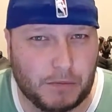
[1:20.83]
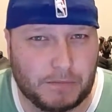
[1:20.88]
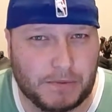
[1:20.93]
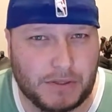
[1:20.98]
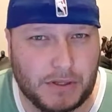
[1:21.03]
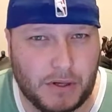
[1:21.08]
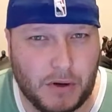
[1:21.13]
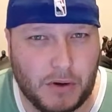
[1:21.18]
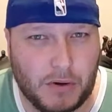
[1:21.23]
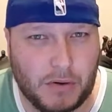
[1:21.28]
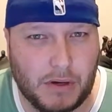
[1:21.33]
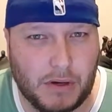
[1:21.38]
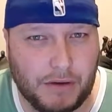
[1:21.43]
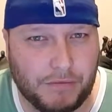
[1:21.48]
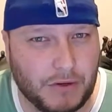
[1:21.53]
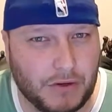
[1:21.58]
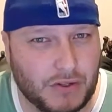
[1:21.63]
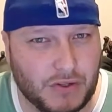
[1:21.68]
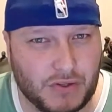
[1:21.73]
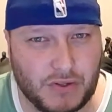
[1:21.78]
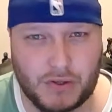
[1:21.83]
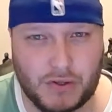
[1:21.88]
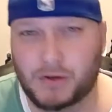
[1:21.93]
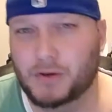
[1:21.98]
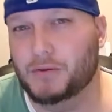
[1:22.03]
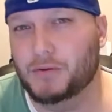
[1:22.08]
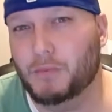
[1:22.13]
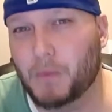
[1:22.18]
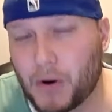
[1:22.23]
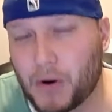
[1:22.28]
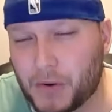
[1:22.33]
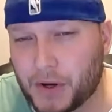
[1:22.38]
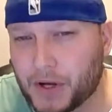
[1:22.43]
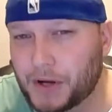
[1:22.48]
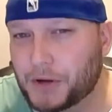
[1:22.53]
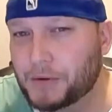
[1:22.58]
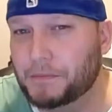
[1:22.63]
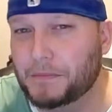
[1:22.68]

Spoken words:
So if you're just new, welcome.